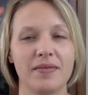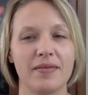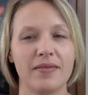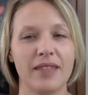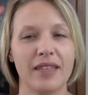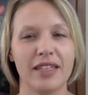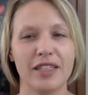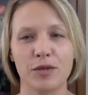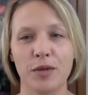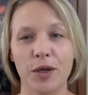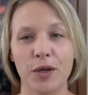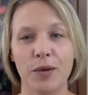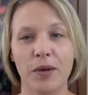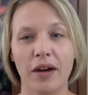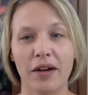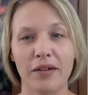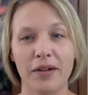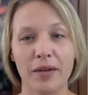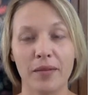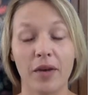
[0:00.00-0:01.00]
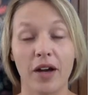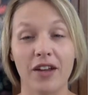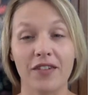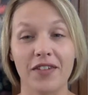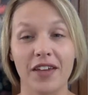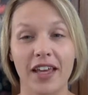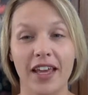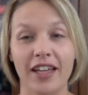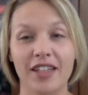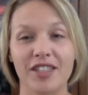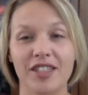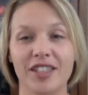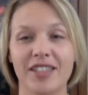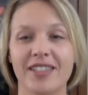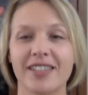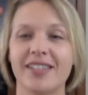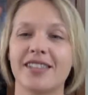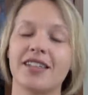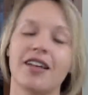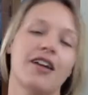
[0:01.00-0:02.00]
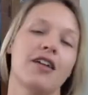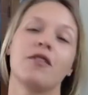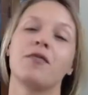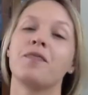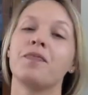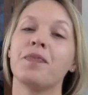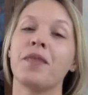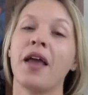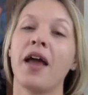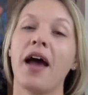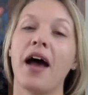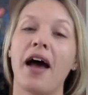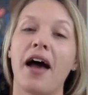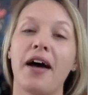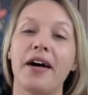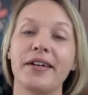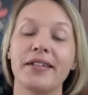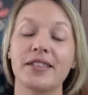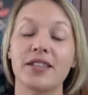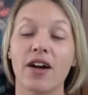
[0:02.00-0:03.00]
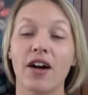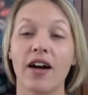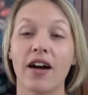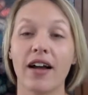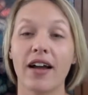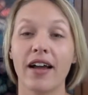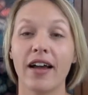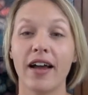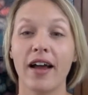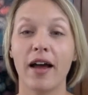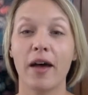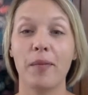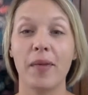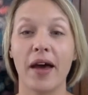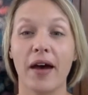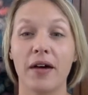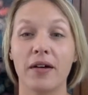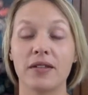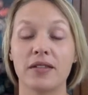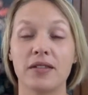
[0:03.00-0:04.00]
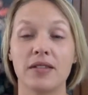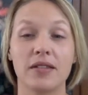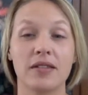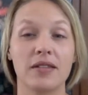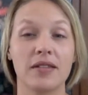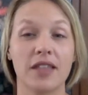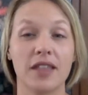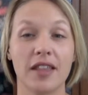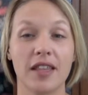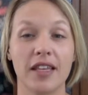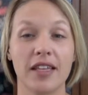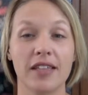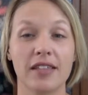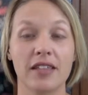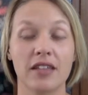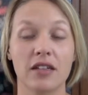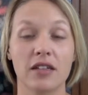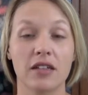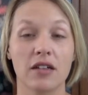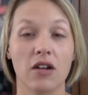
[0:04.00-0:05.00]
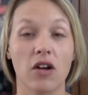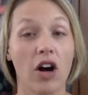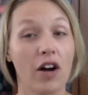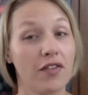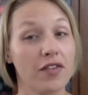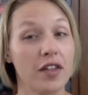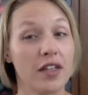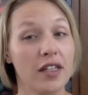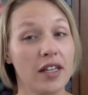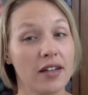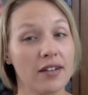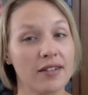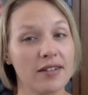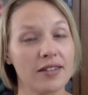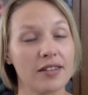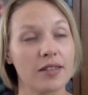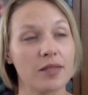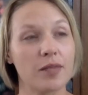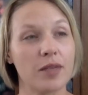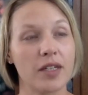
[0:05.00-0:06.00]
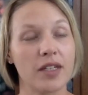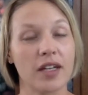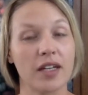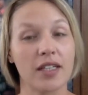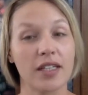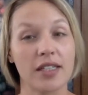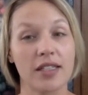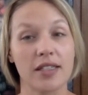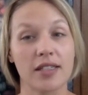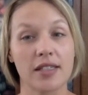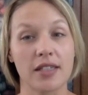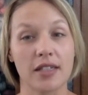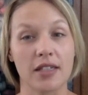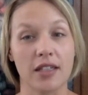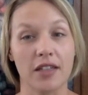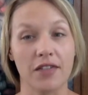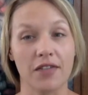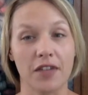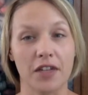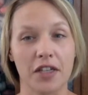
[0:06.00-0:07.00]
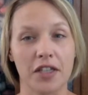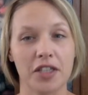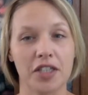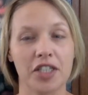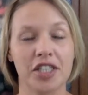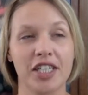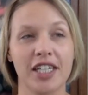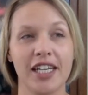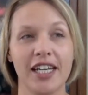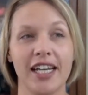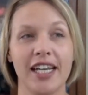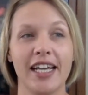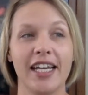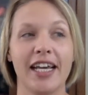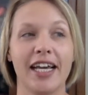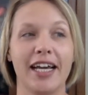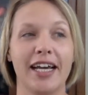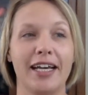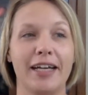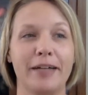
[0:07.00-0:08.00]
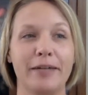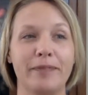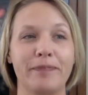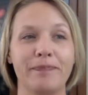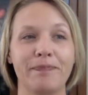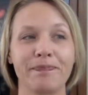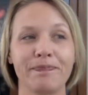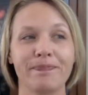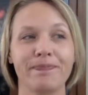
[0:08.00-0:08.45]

is requiring modifications. So I'll talk about the things that are off the needles, but not necessarily finished. I'm